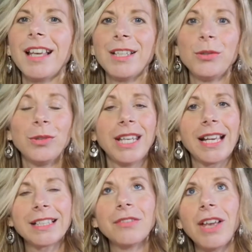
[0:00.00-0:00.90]
I do the
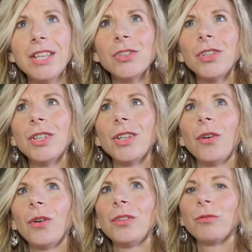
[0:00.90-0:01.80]
activation
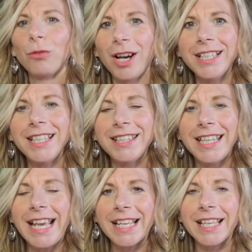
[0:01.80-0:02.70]
on Friday
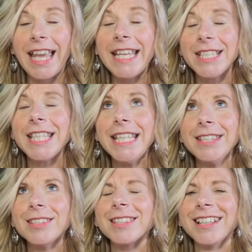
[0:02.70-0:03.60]
the 18th